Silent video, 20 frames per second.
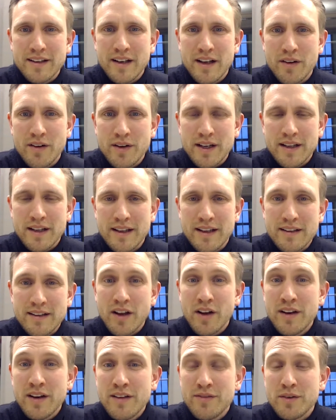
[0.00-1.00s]
You know,
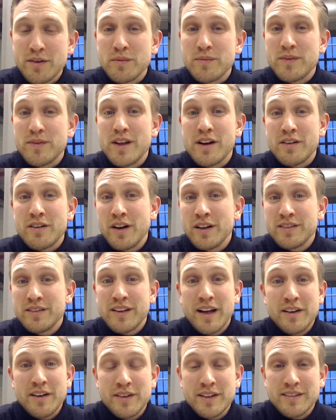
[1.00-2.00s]
not even across
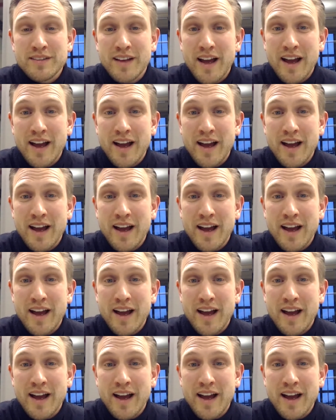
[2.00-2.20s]
countries.